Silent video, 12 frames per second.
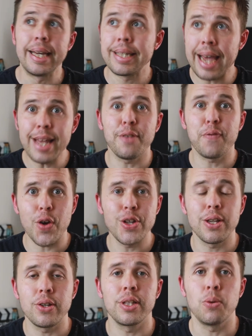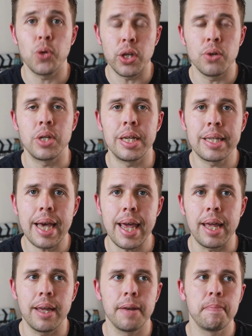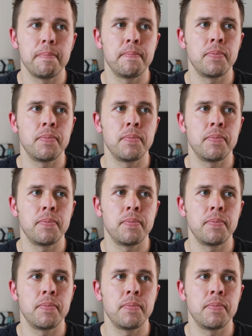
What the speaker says: take the photos that we usually take.